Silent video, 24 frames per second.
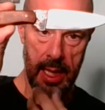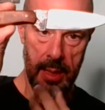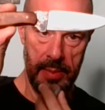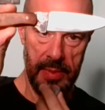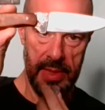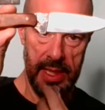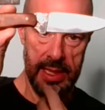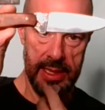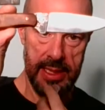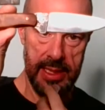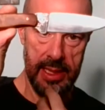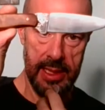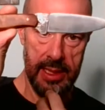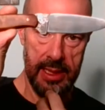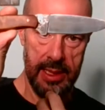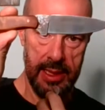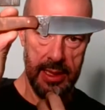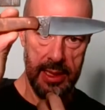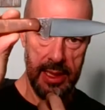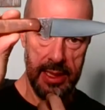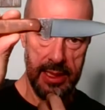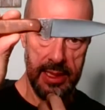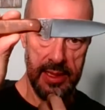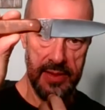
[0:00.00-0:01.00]
This
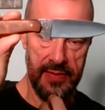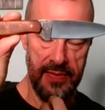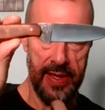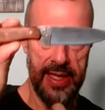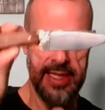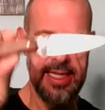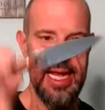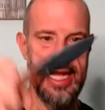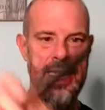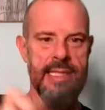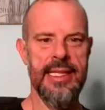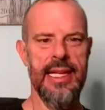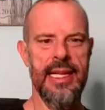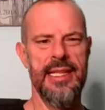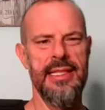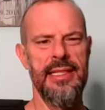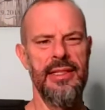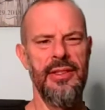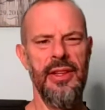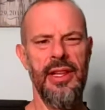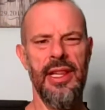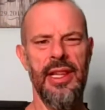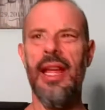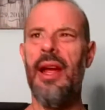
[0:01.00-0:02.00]
is fantastic. It's a
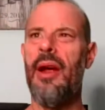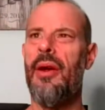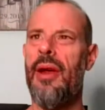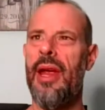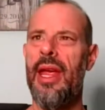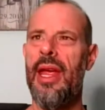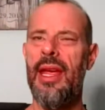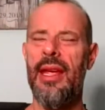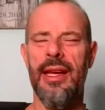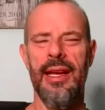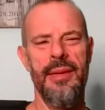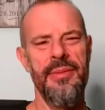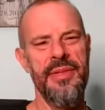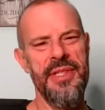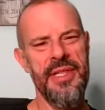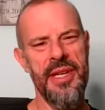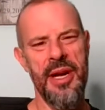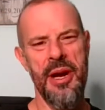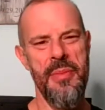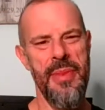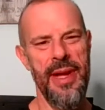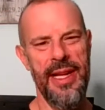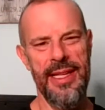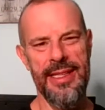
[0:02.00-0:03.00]
little glary. I'm
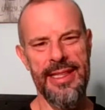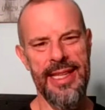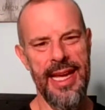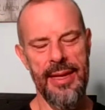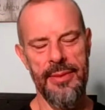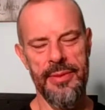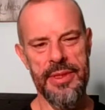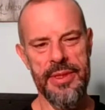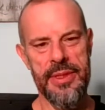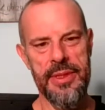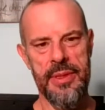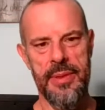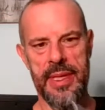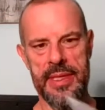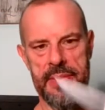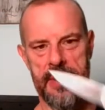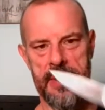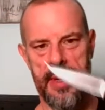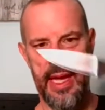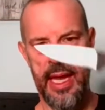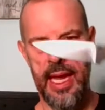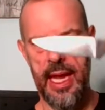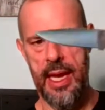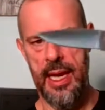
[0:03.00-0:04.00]
sorry about that. We're doing the best
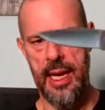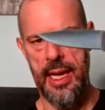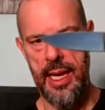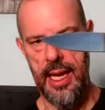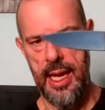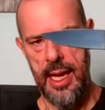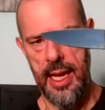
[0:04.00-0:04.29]
we can.